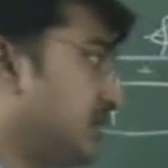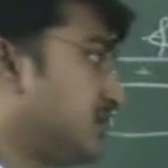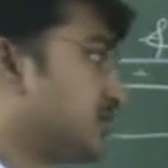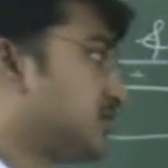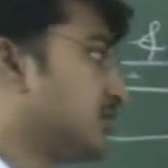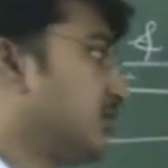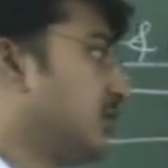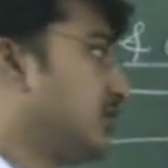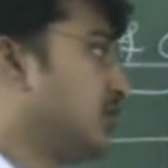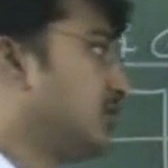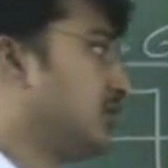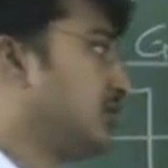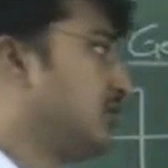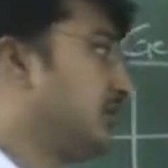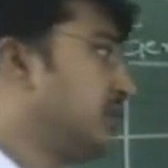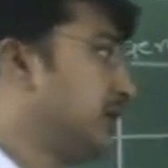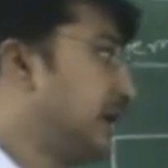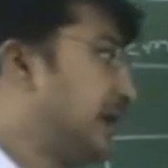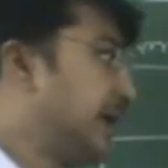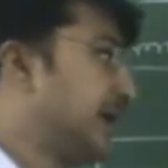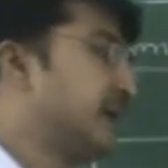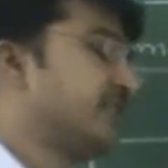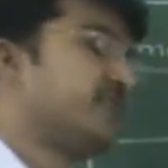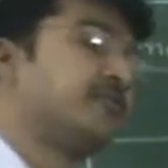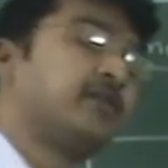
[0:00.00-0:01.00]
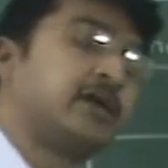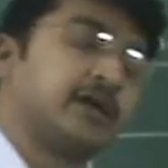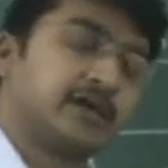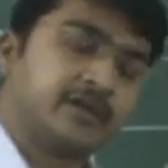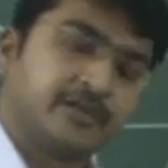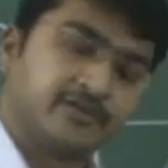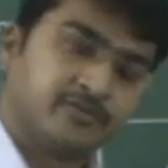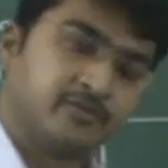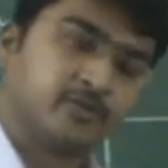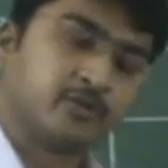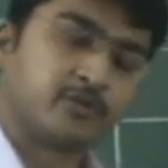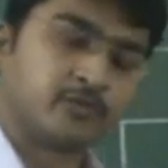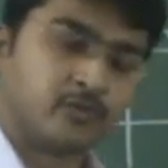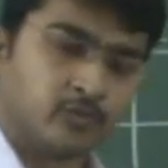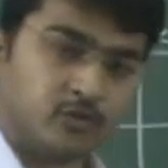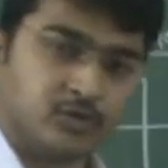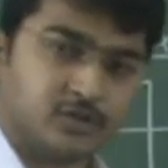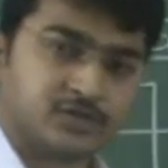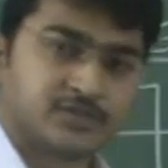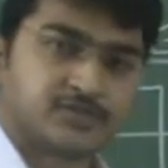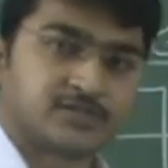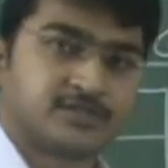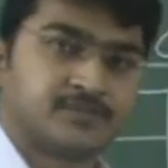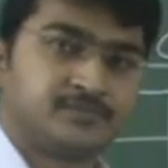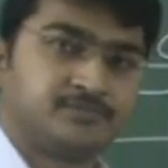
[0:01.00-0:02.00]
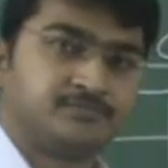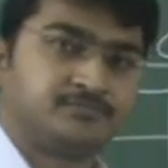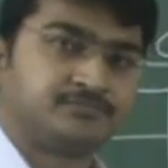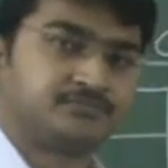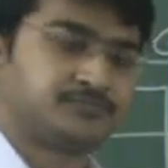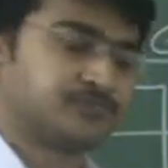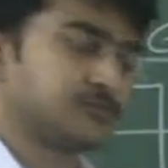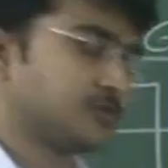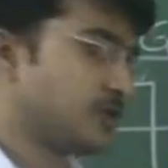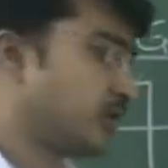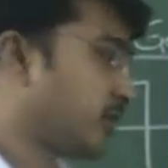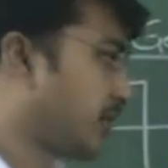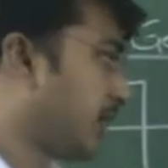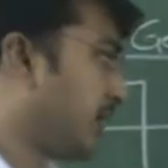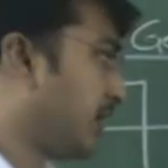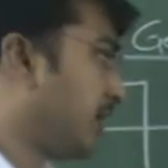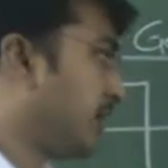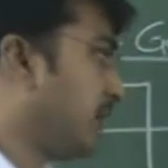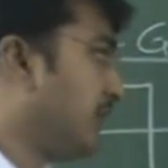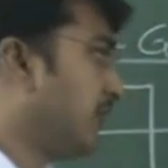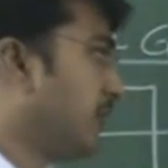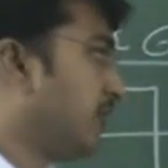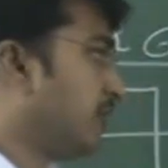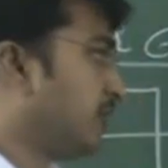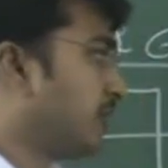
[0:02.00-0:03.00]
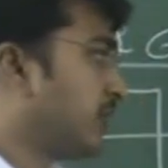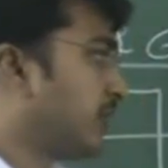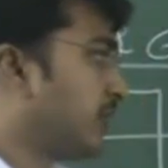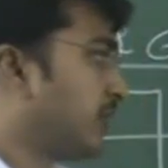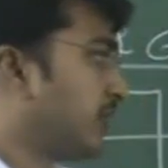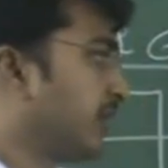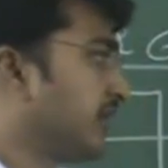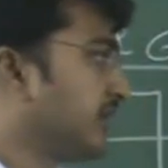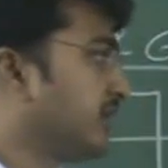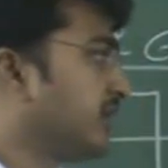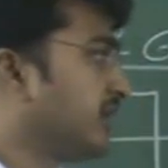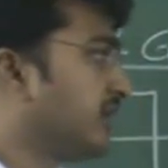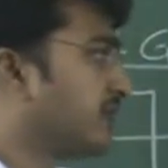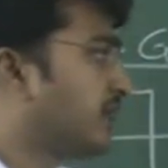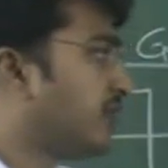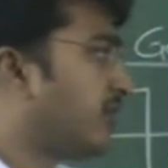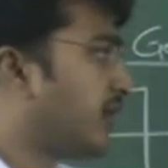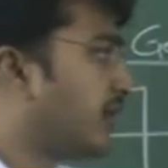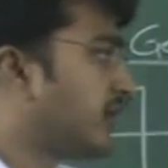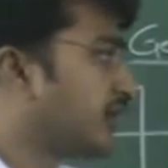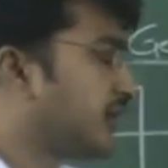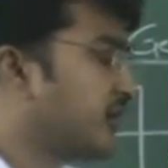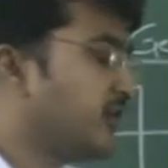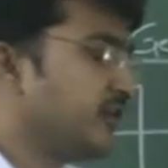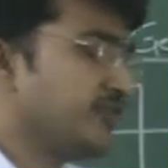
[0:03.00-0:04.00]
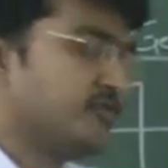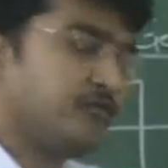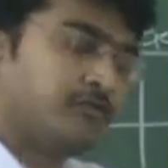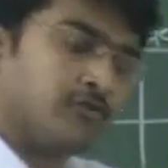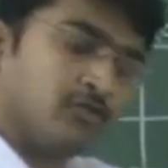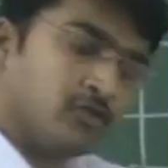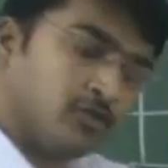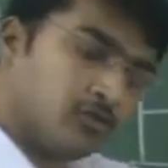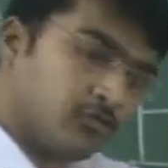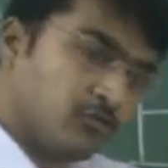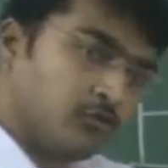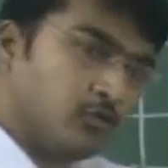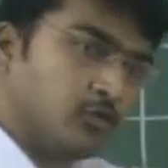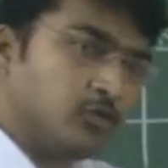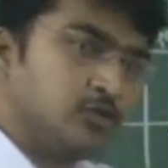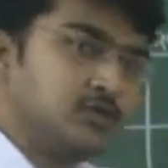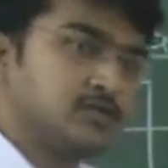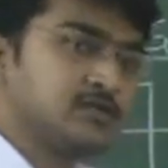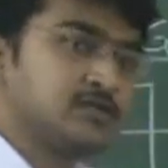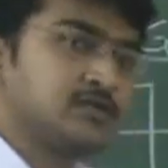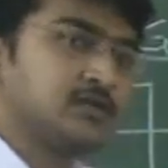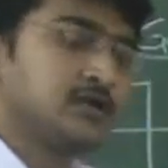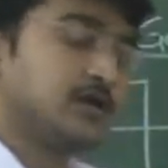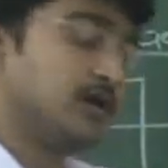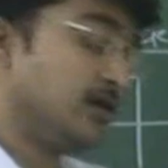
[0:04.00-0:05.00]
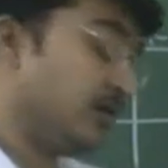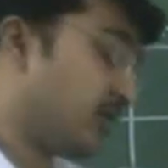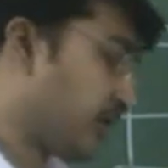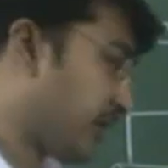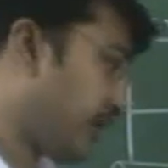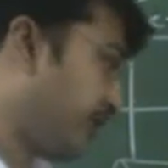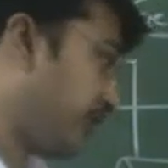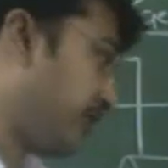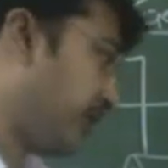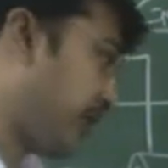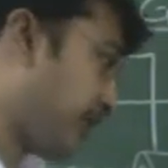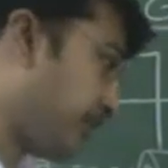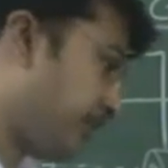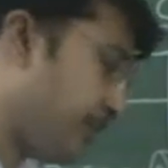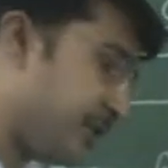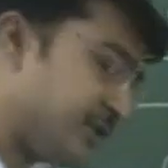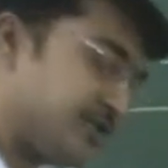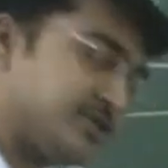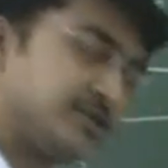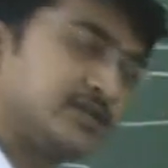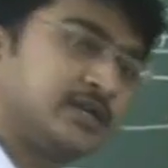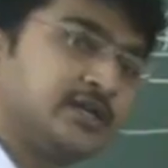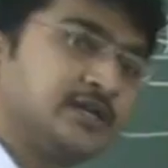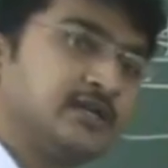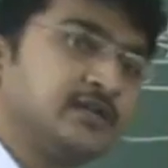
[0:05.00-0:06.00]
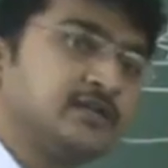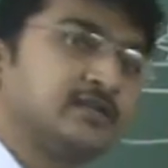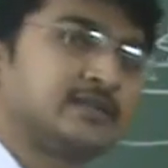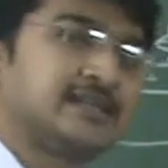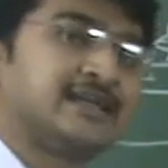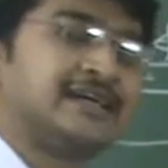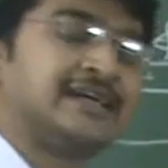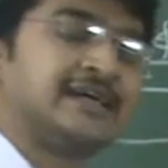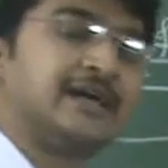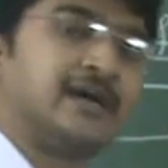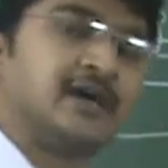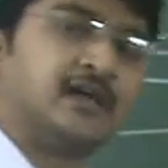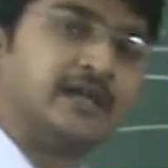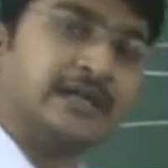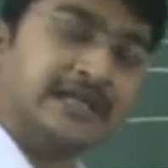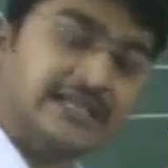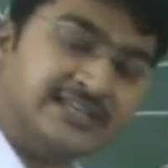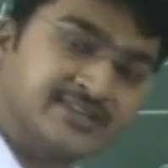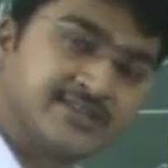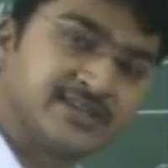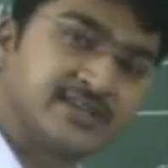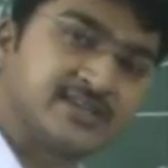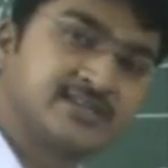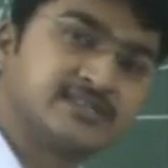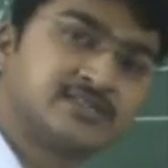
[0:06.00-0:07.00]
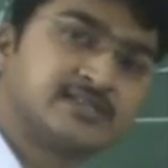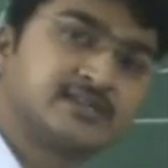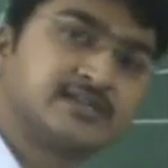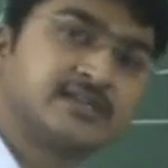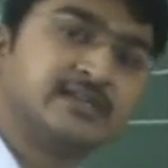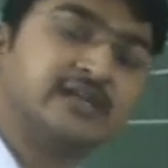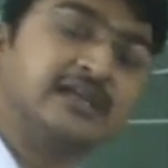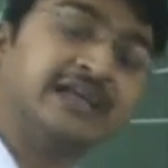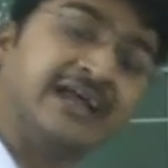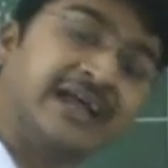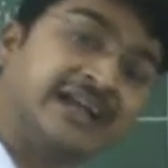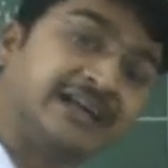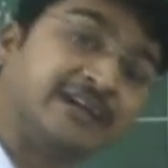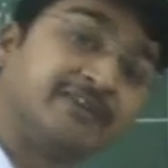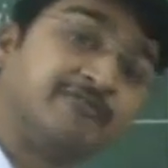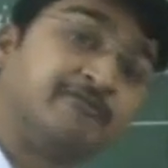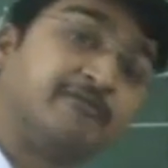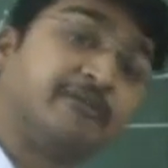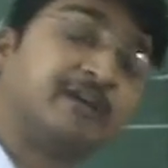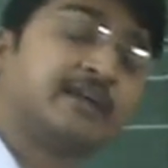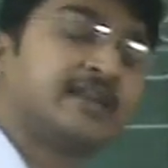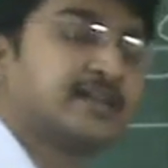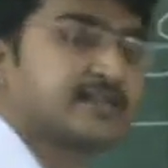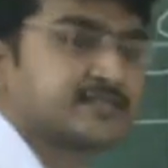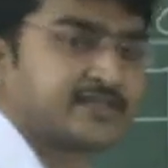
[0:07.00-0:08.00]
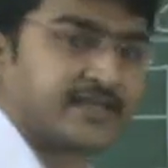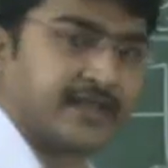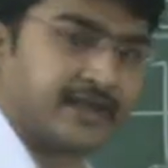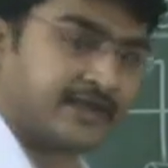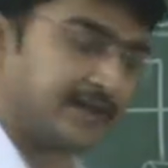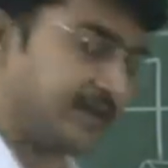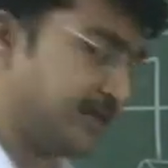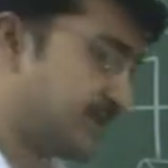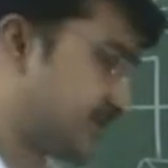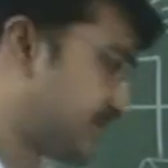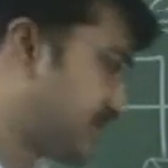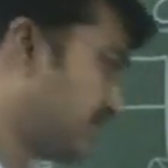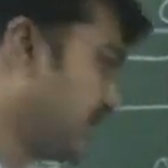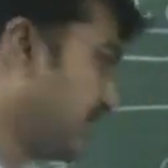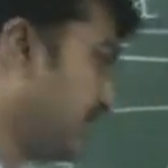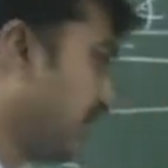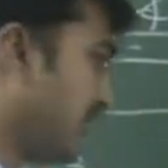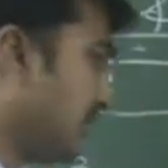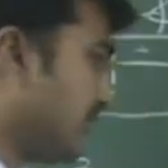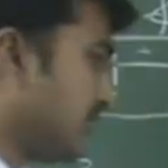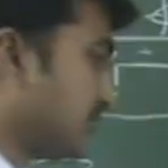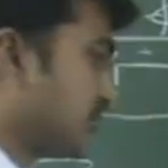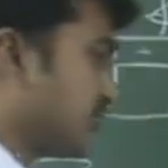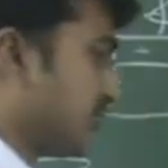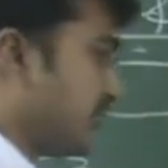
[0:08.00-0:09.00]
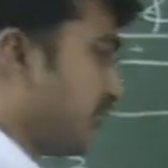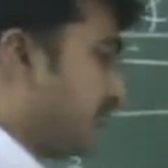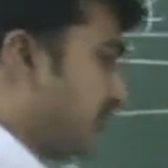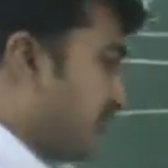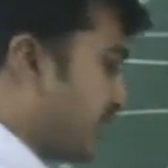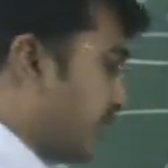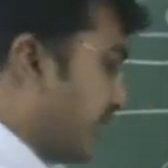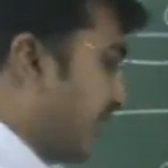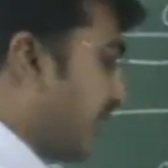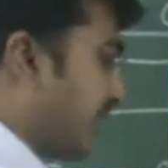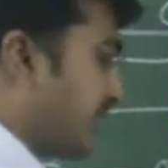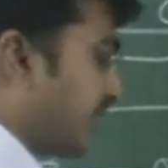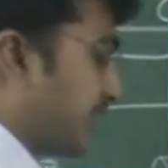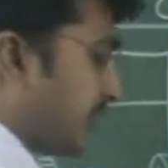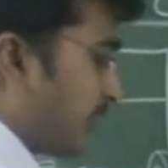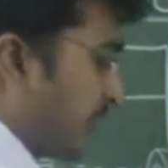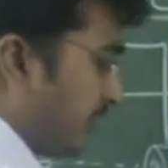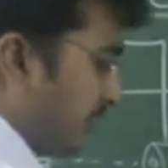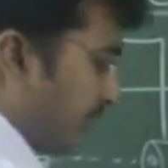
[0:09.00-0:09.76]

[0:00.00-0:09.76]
So at 44 volts. Okay, we are taking a 44 volts. Okay, we are measuring the intensity at various angles. So if you take the